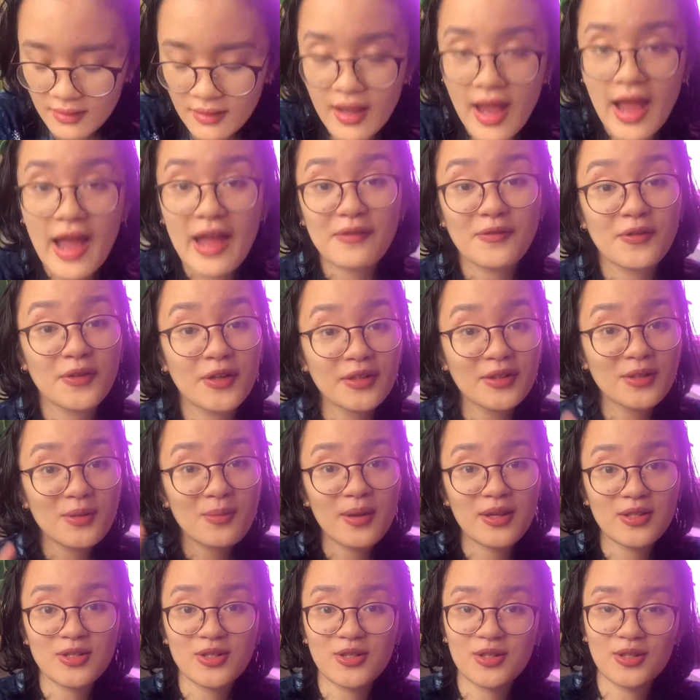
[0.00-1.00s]
I forgot to
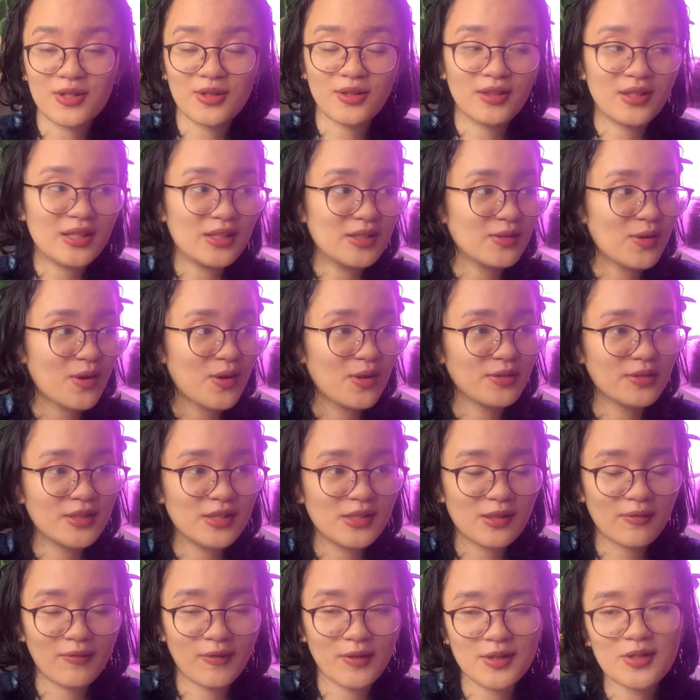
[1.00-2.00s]
mention, all
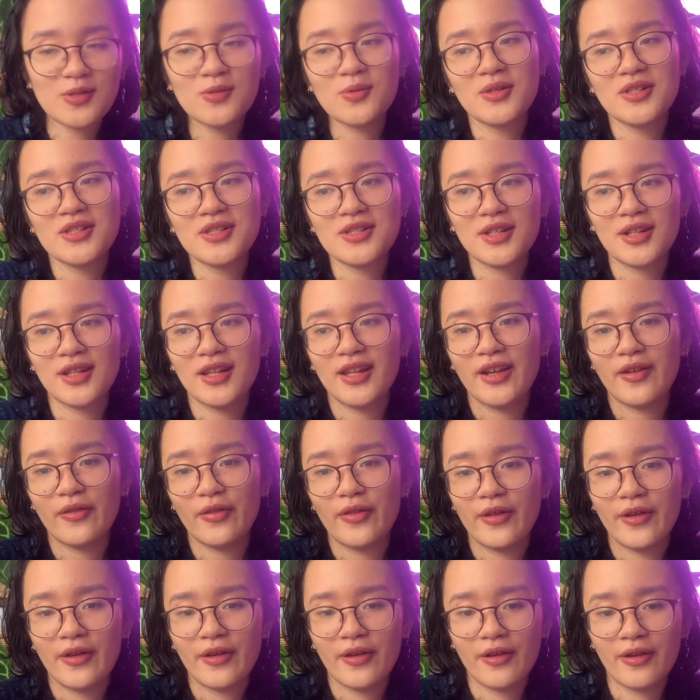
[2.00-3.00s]
these first ones are like
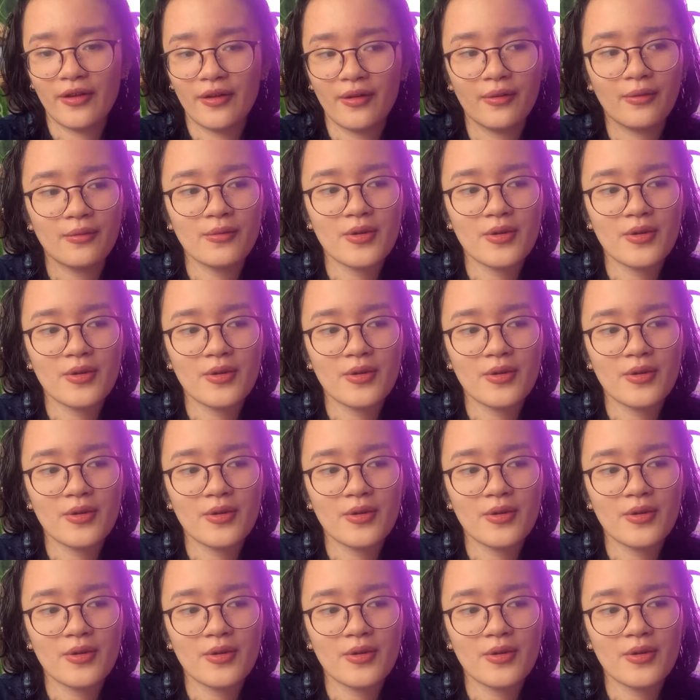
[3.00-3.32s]
the